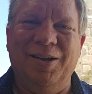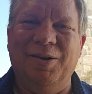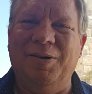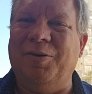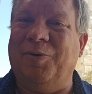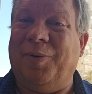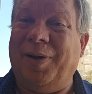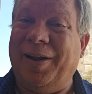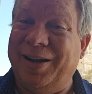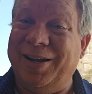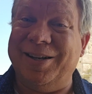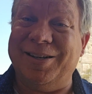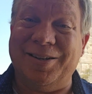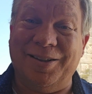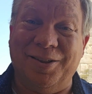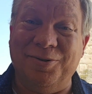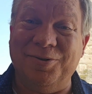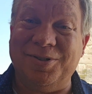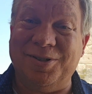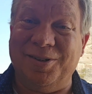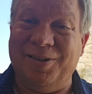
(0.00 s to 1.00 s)
You ran into
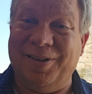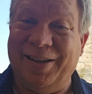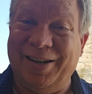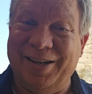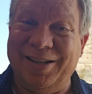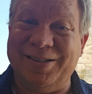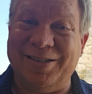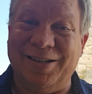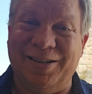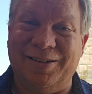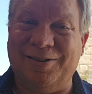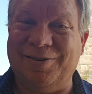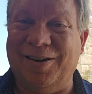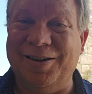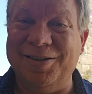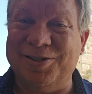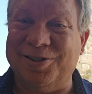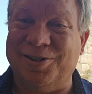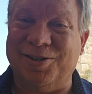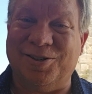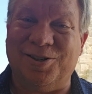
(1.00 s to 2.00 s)
those two ladies at
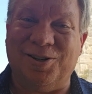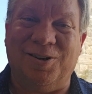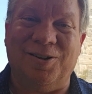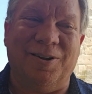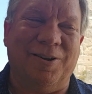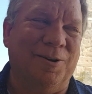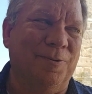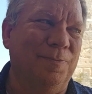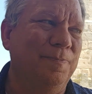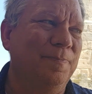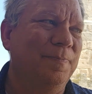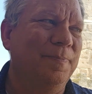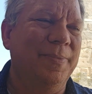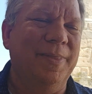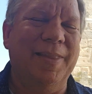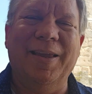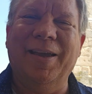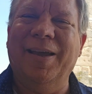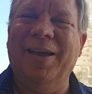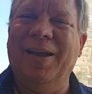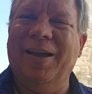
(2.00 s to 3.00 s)
Christchurch earlier.
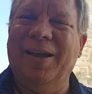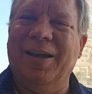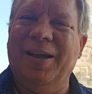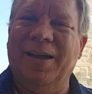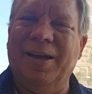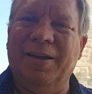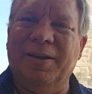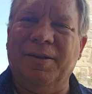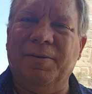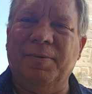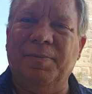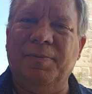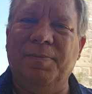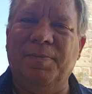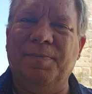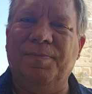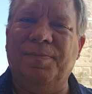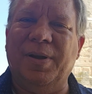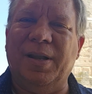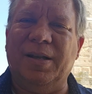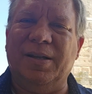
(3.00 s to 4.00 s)

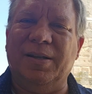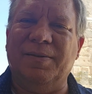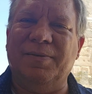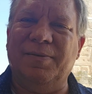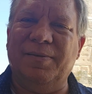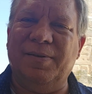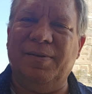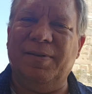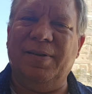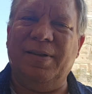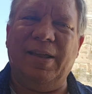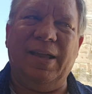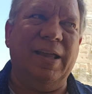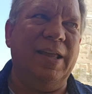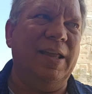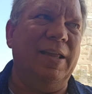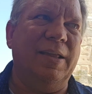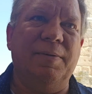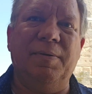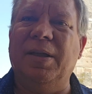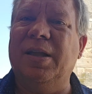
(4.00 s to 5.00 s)
But
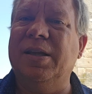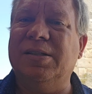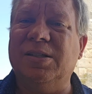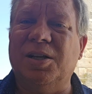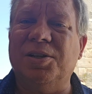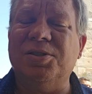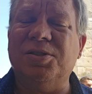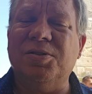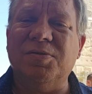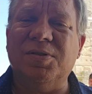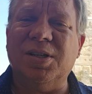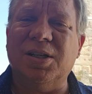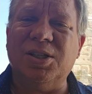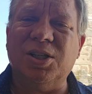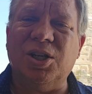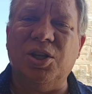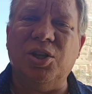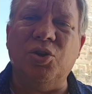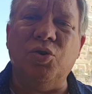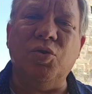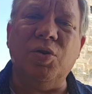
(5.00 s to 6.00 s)
it's also such
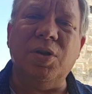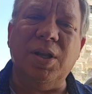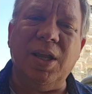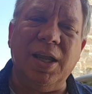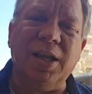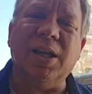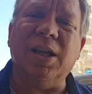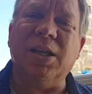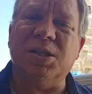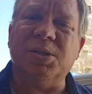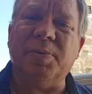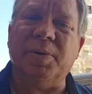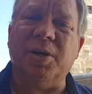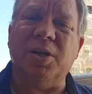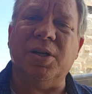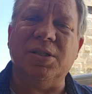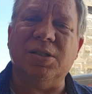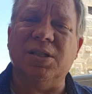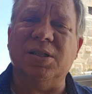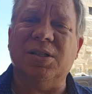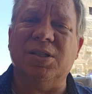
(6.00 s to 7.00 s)
a unique
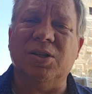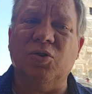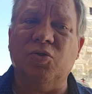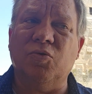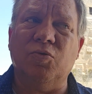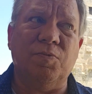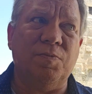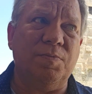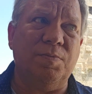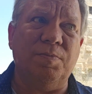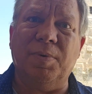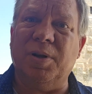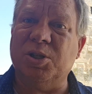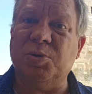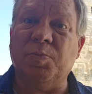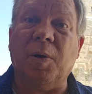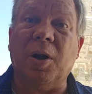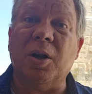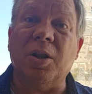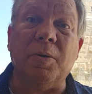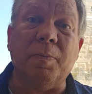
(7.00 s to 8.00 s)
experience. It's so
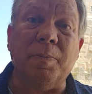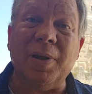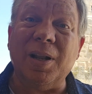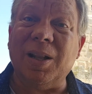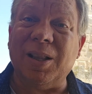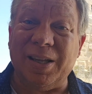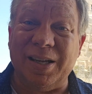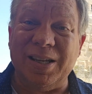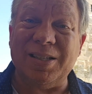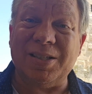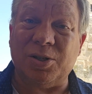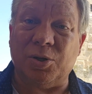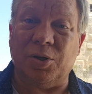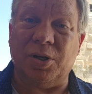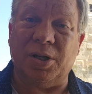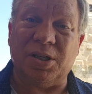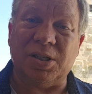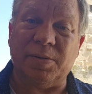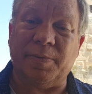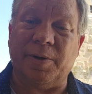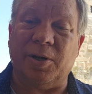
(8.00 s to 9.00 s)
much part of the Middle Eastern
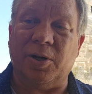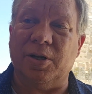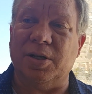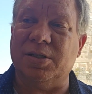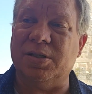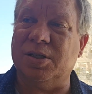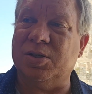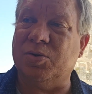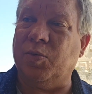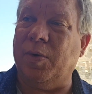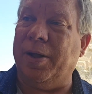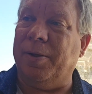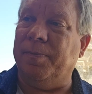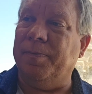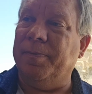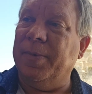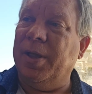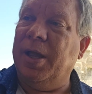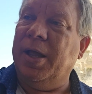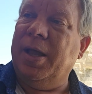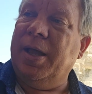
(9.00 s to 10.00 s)
experience as
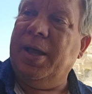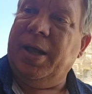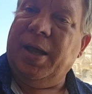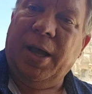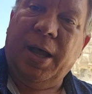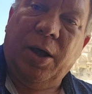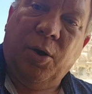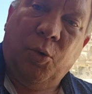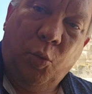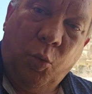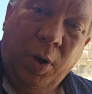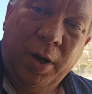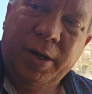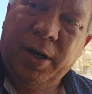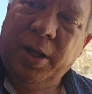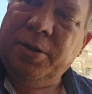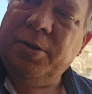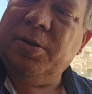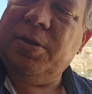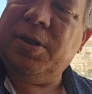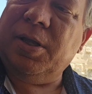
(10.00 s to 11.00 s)
well. One
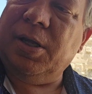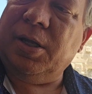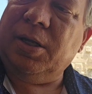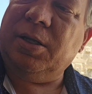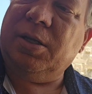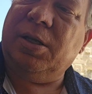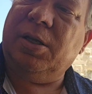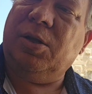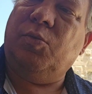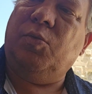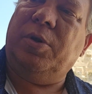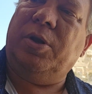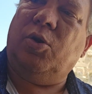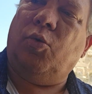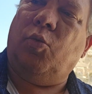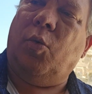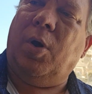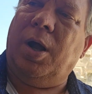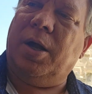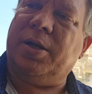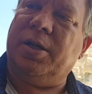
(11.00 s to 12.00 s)
other thing, when you're
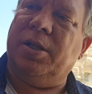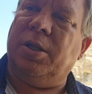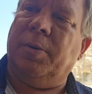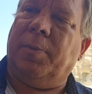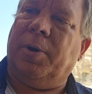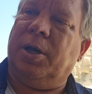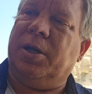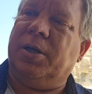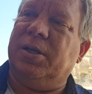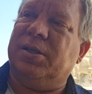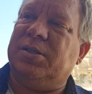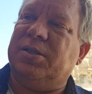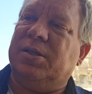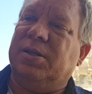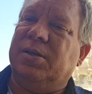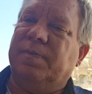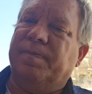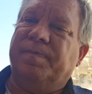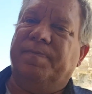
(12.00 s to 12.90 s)
walking the markets,